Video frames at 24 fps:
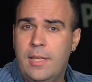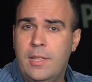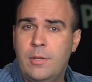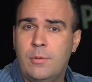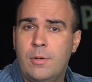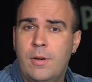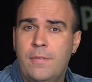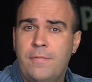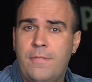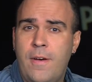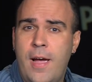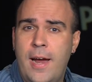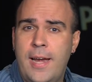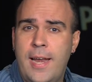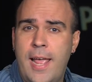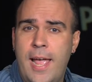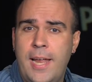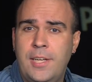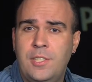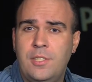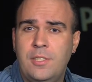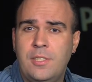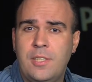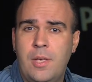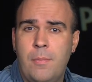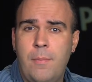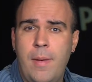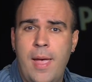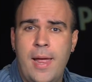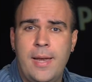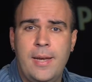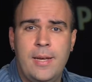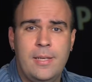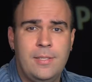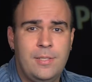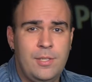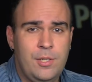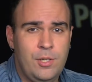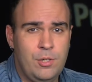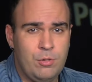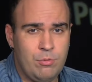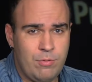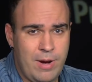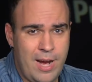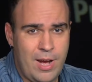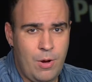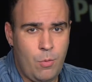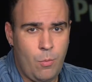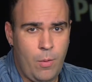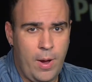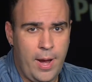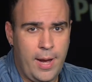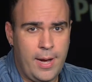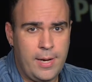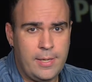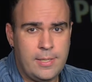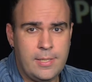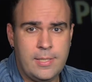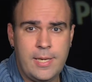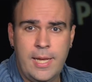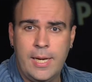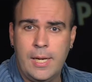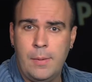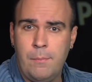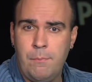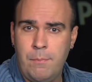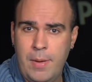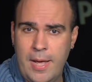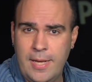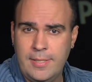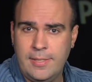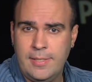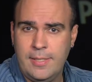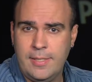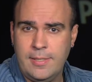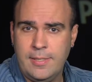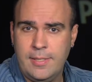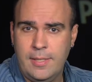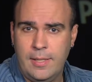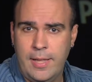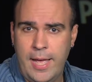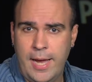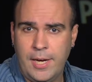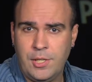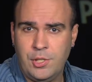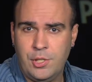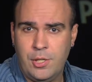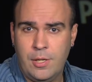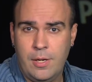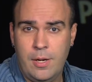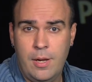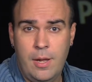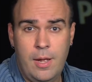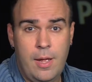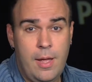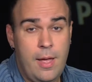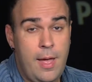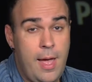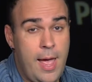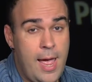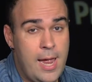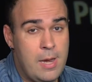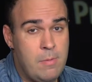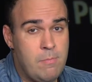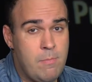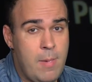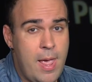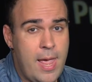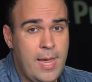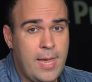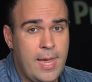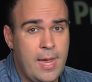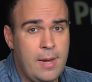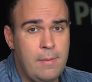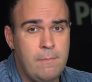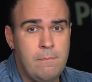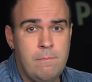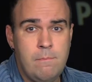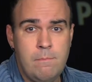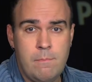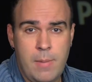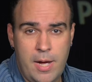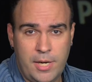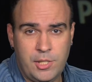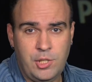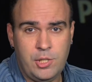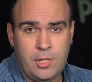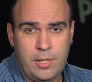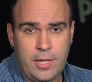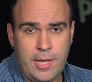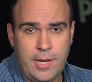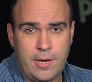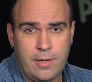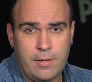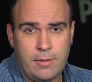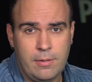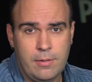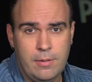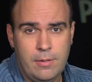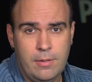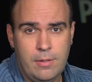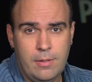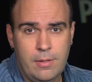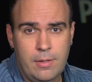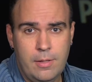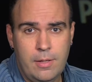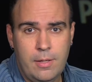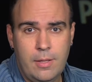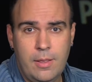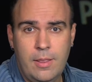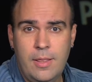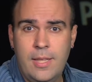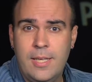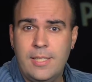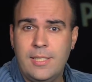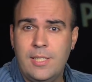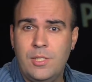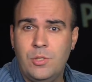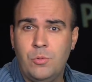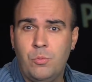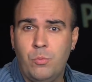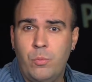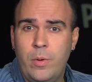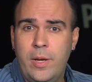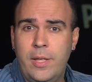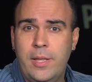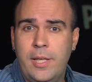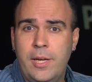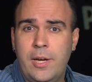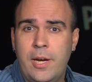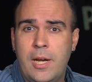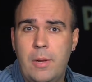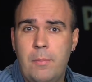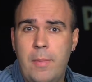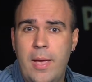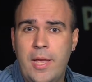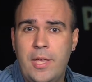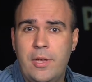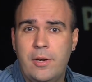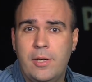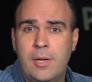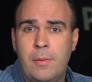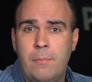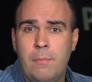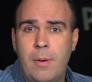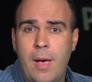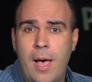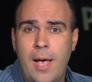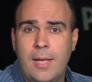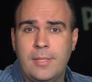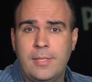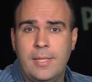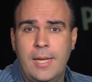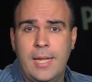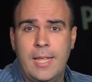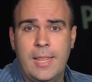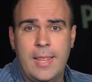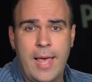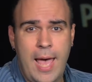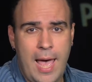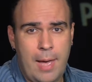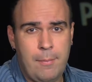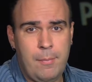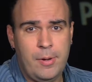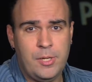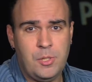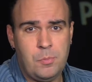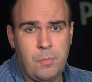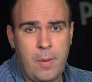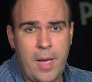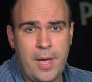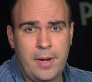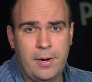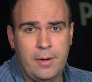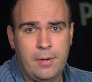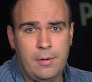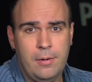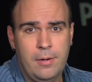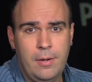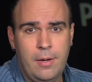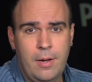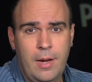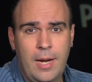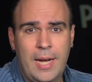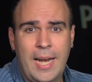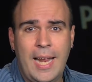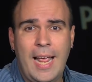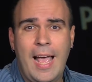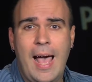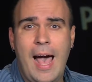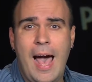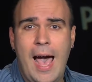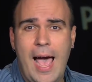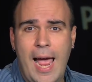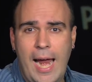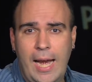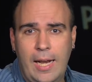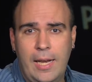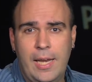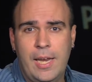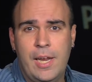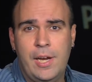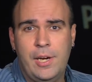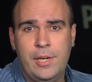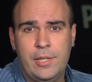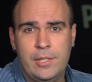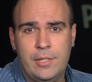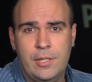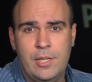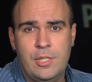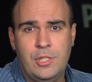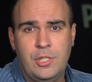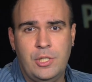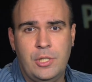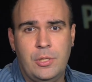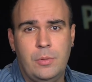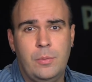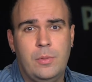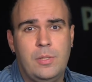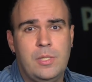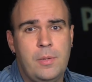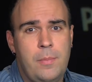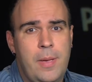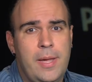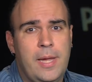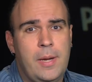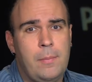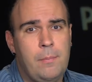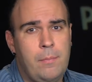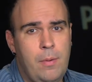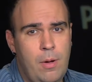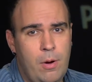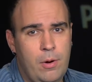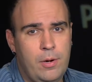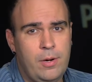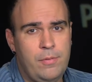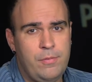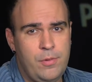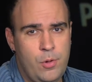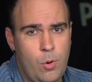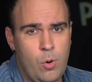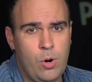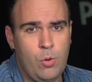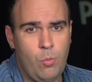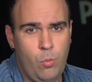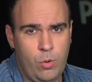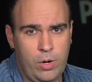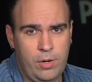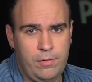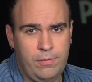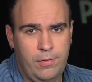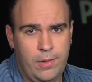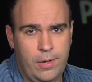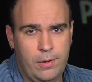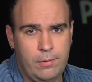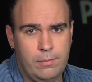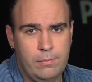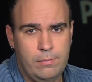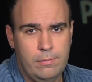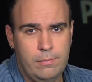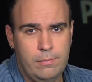The Refine Edges command is a great way to take a basic selection and make it much cleaner. This is really going to make your compositing that much better, and I highly encourage you to make it part of your workflow.